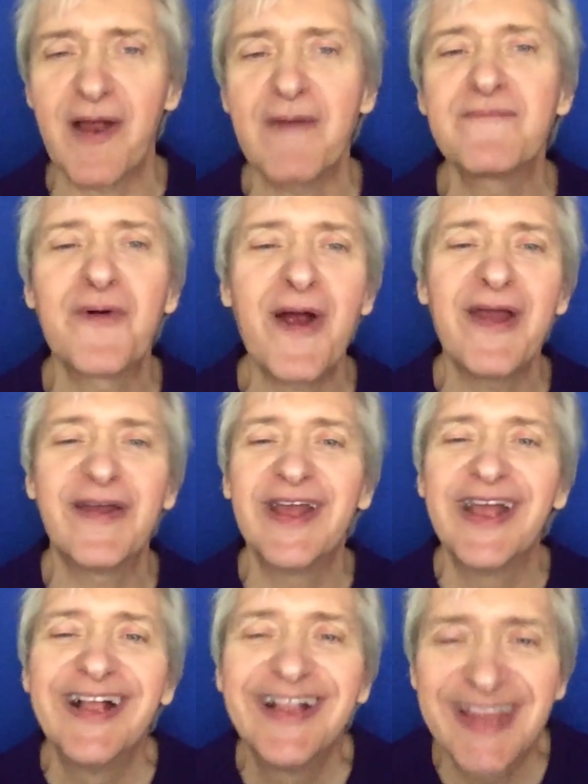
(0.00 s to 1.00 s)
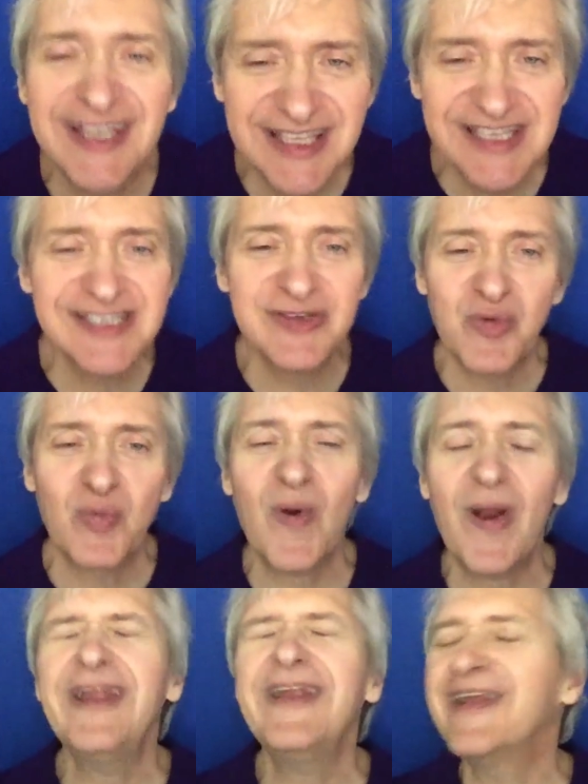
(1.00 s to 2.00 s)
I pray that this
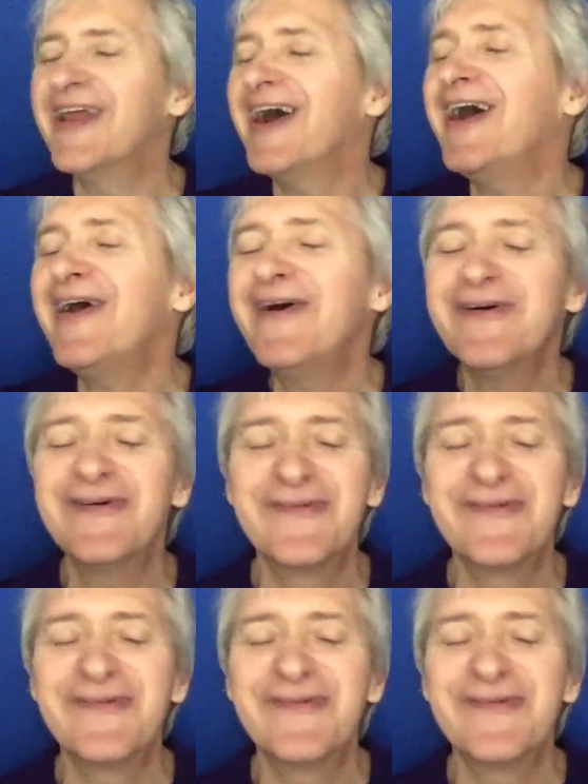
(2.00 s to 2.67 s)
right now